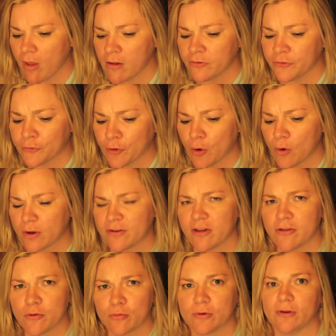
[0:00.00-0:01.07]
And so
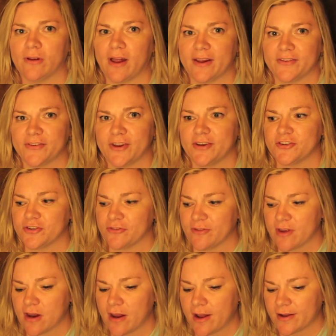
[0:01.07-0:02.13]
another realization
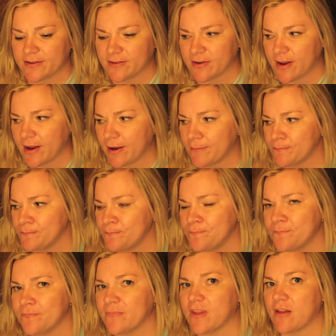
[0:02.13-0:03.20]
that I had today
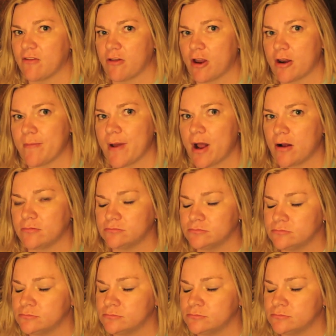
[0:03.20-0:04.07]
that I thought about